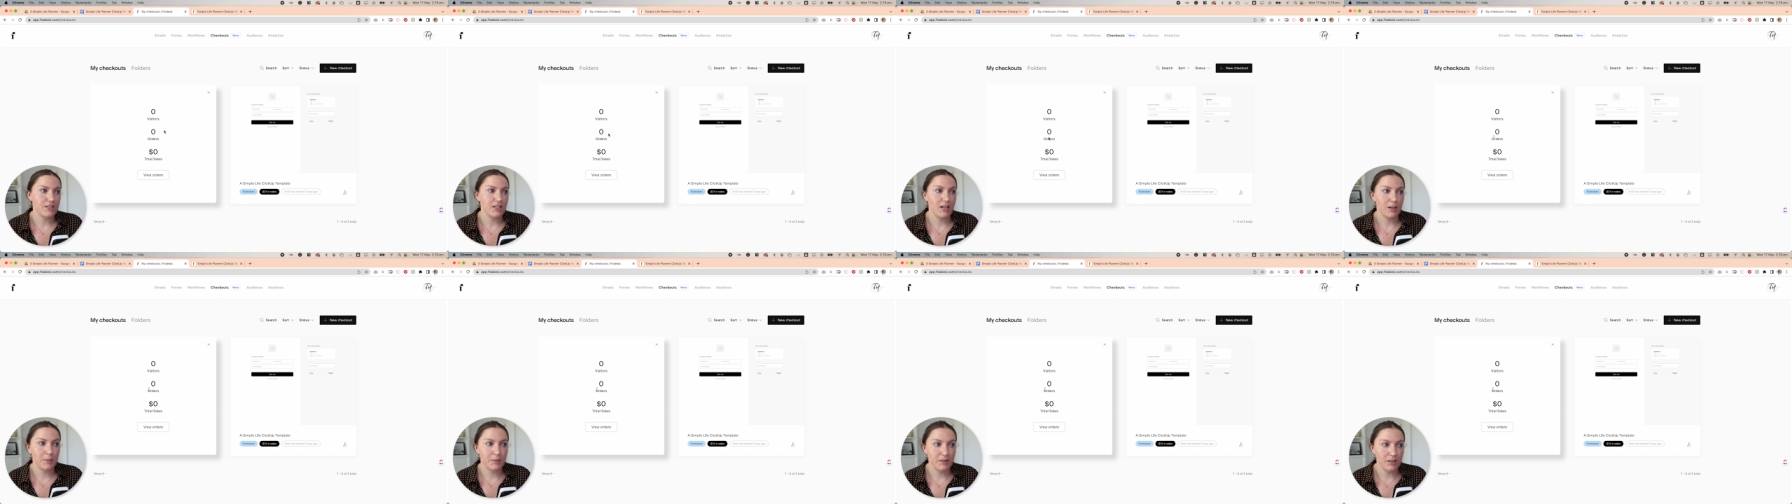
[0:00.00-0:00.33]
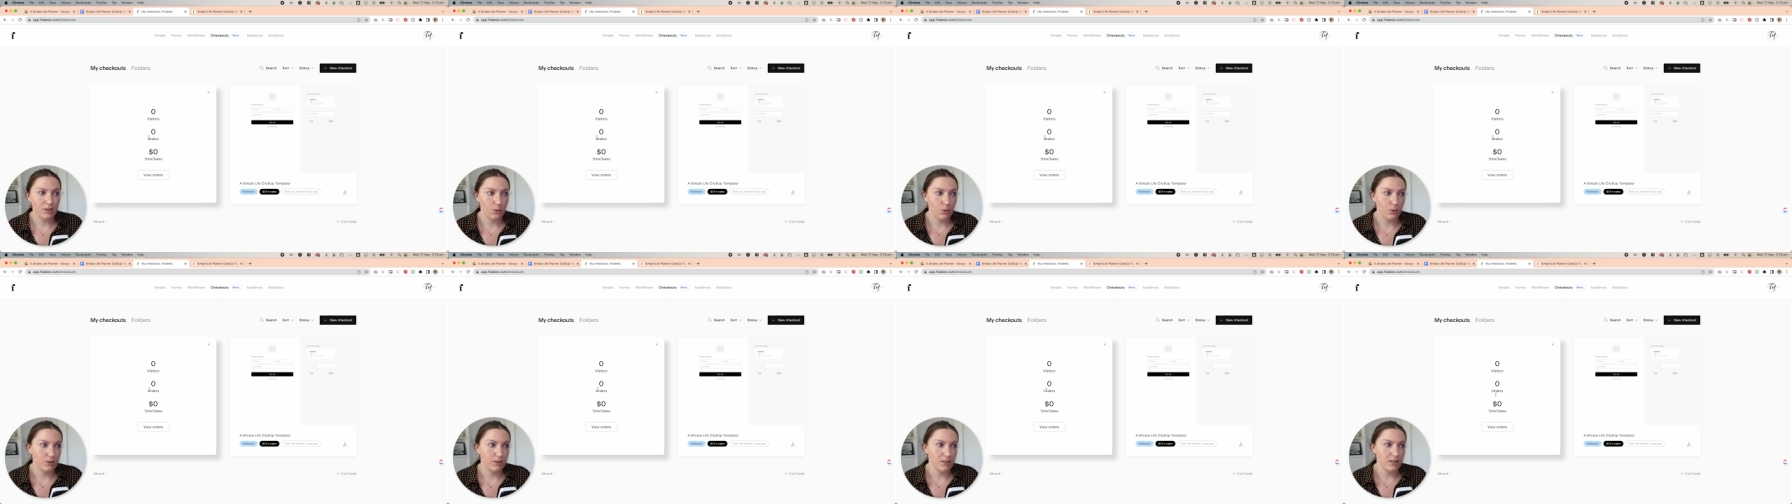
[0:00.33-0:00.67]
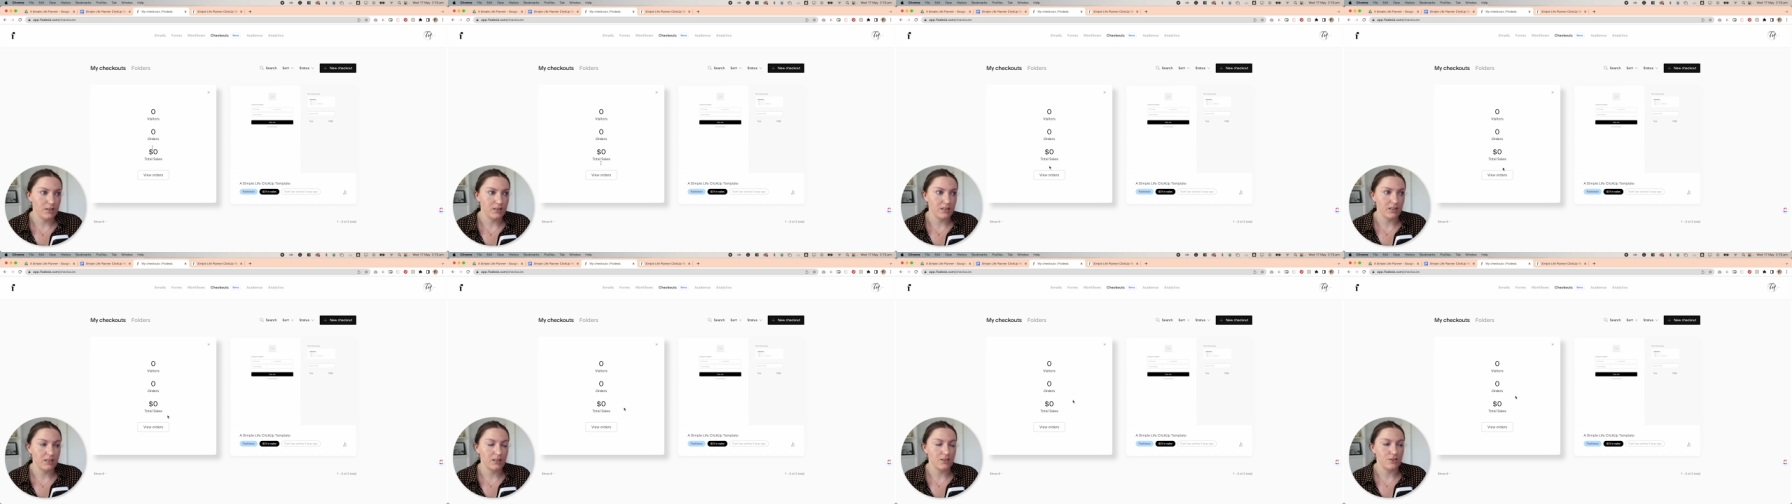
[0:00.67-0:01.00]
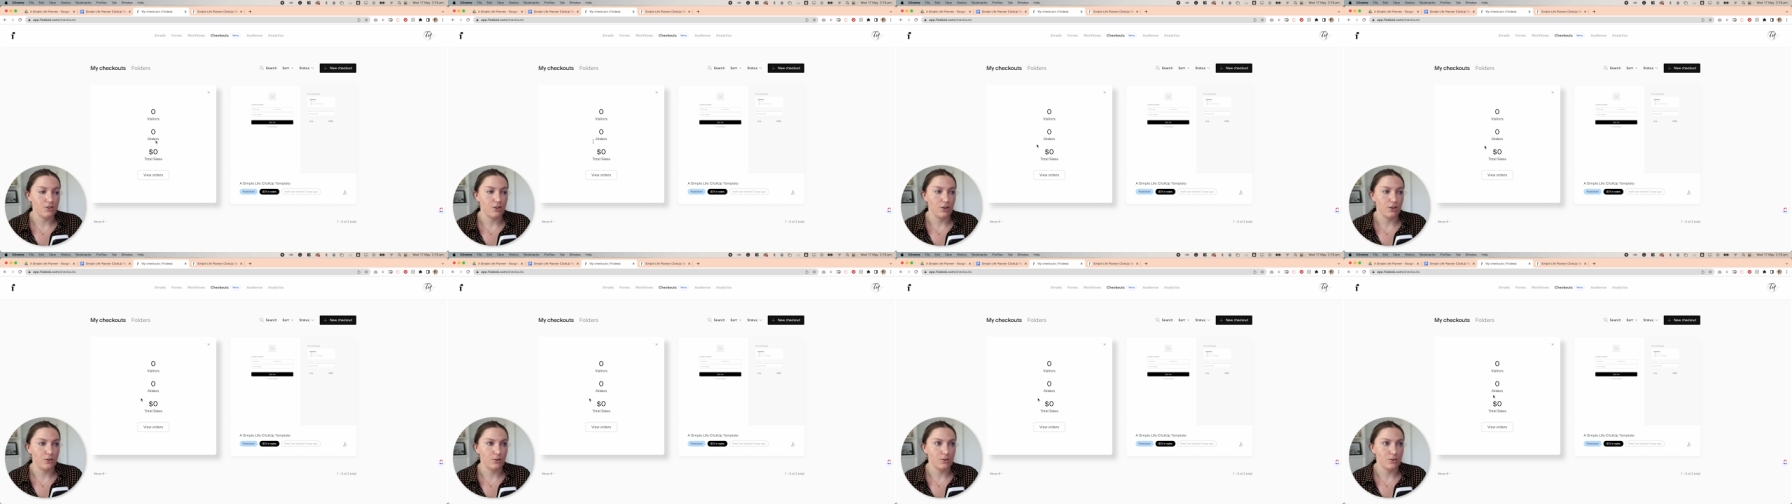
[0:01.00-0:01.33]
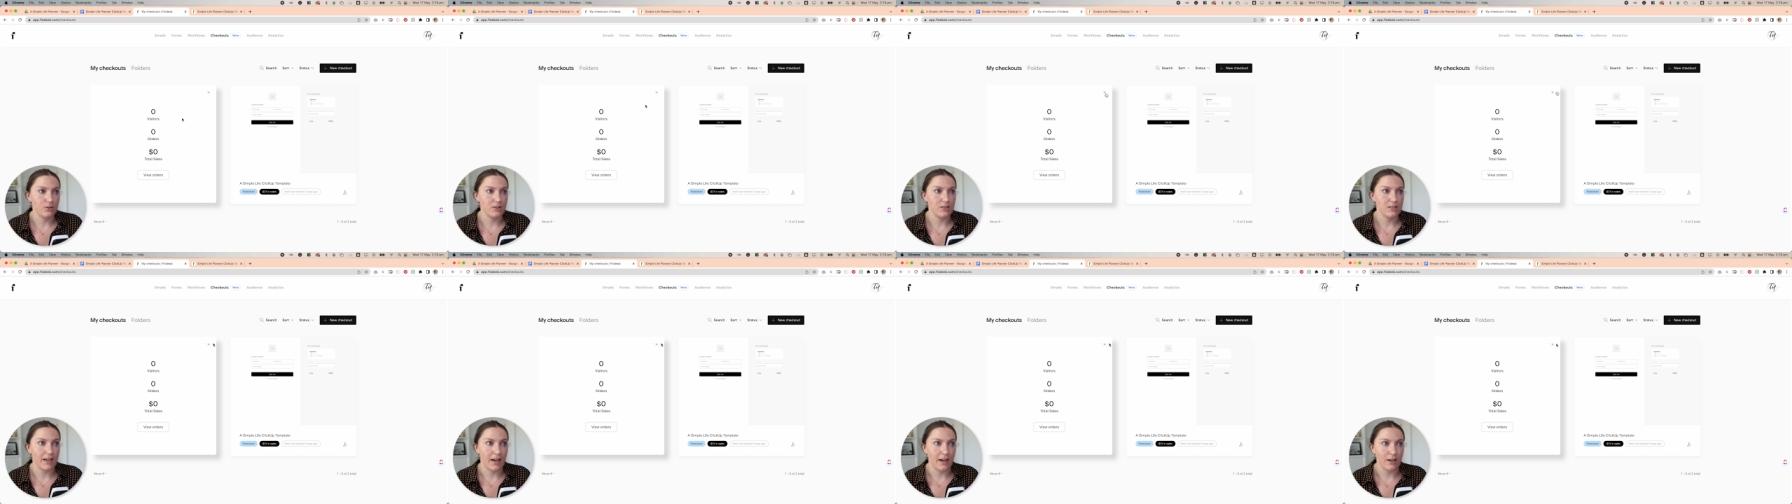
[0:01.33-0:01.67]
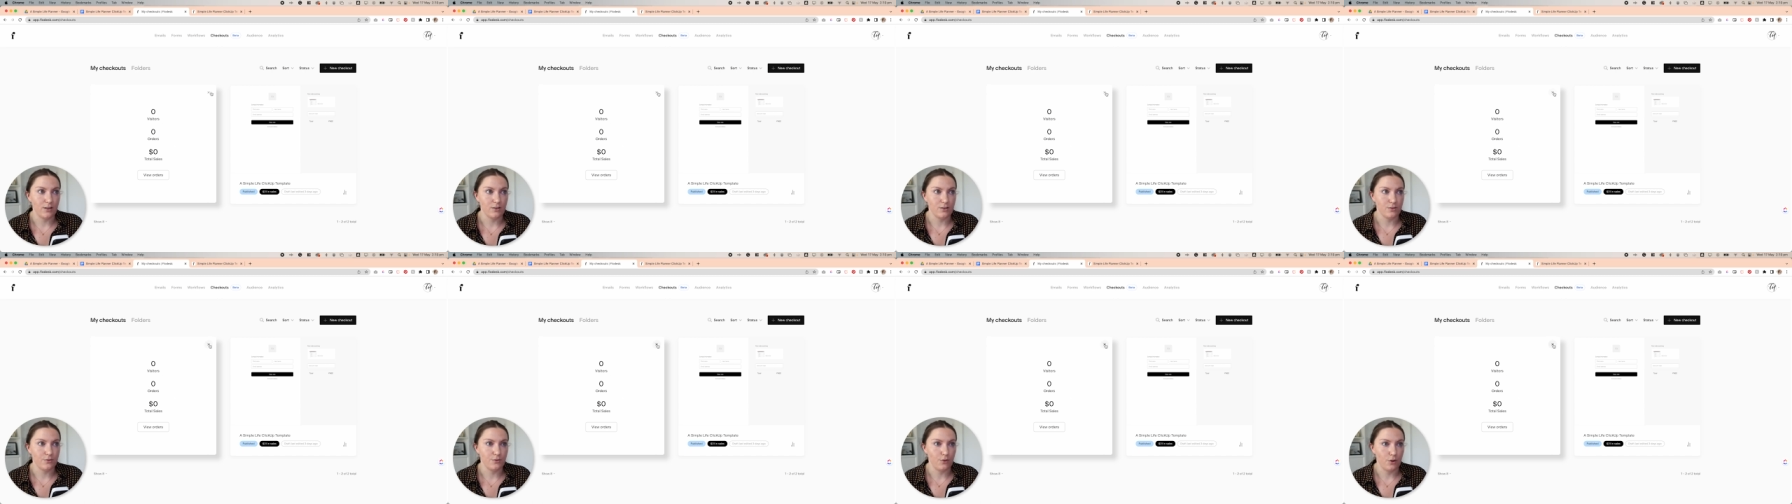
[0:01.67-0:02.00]
how many orders, and the total
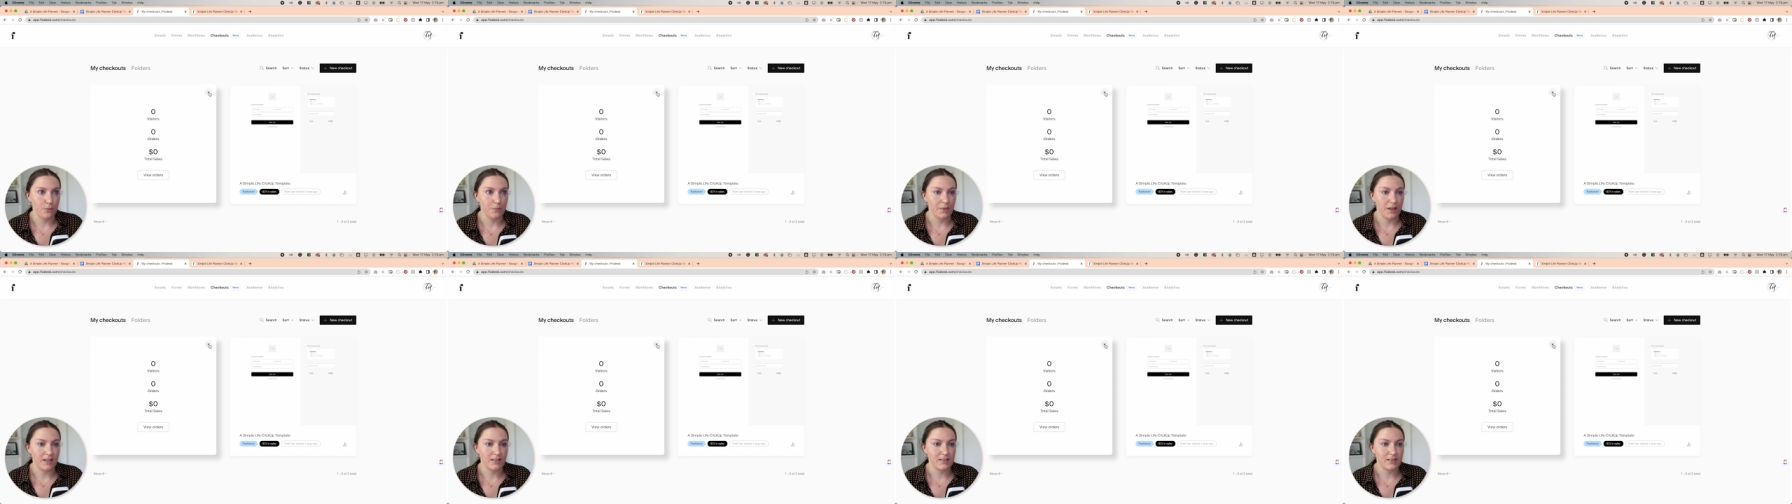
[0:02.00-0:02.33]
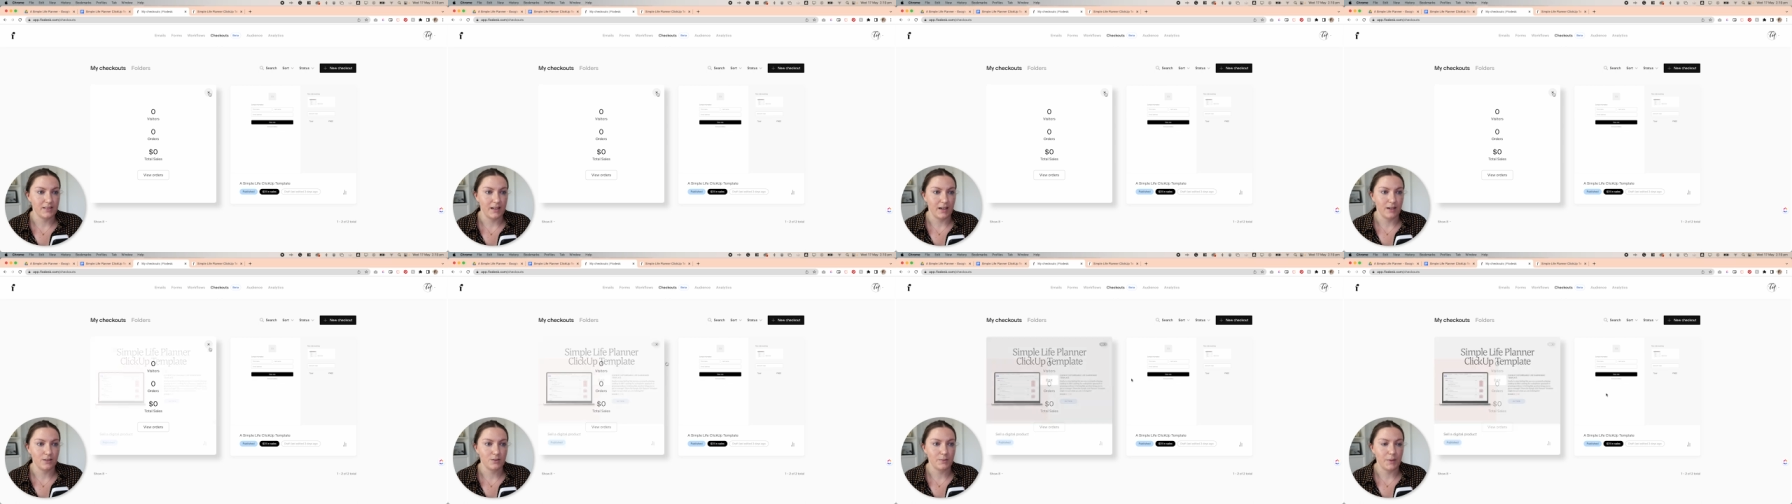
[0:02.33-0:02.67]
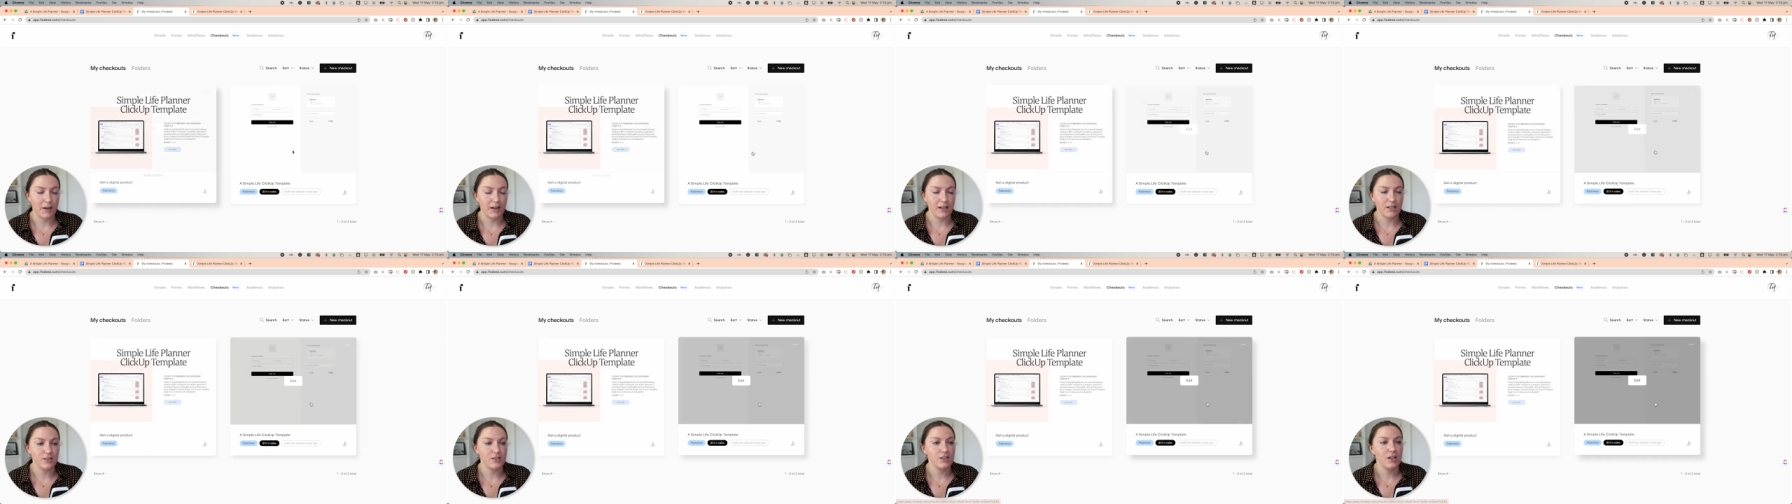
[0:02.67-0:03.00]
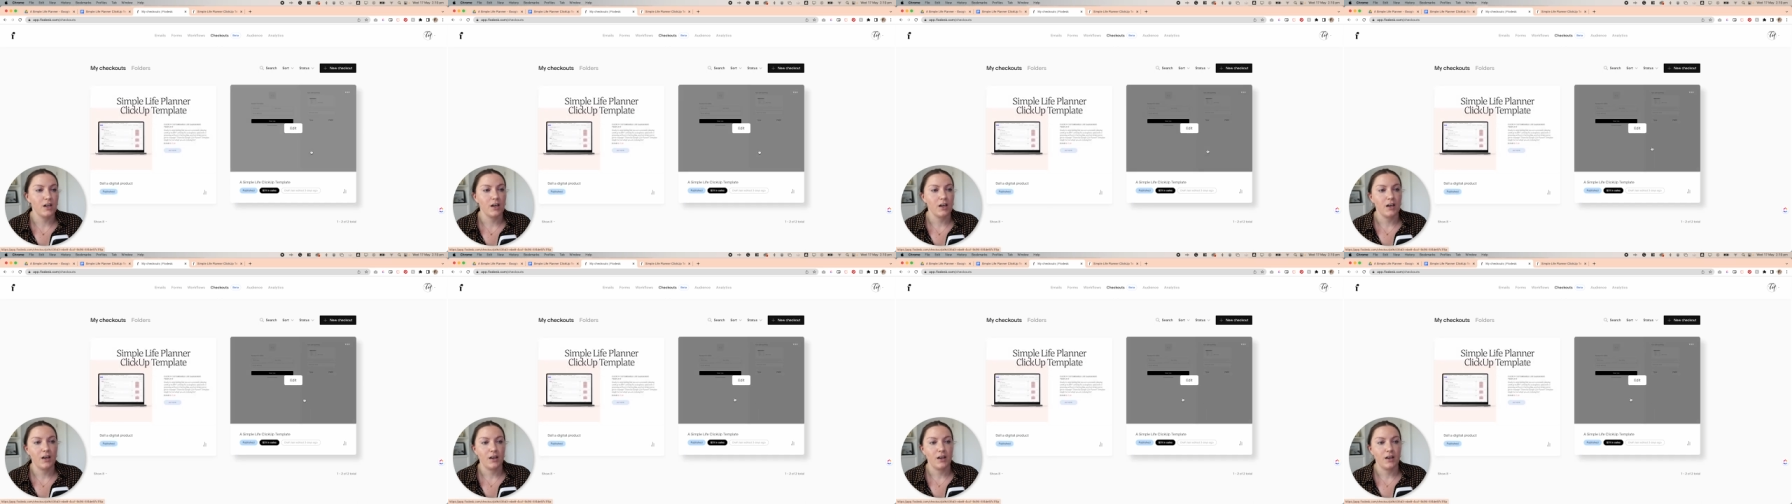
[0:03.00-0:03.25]
sales from that sales page.